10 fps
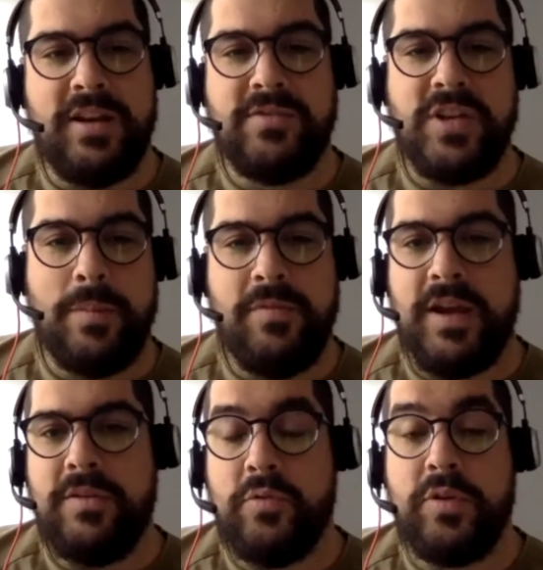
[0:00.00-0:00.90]
of
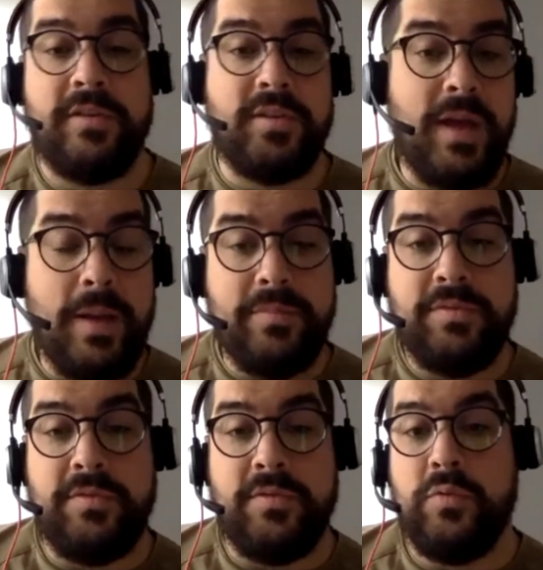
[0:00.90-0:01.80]
Shopify through custom
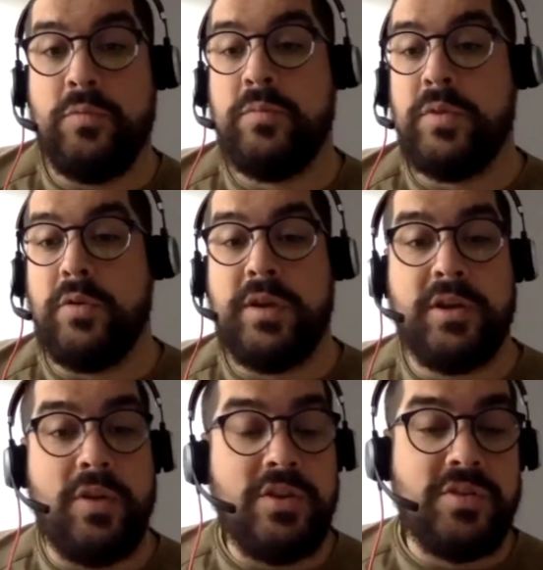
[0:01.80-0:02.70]
apps, through
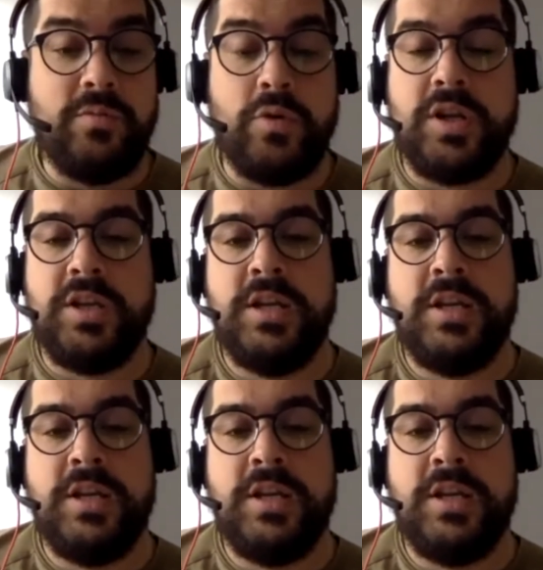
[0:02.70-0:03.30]
integration work,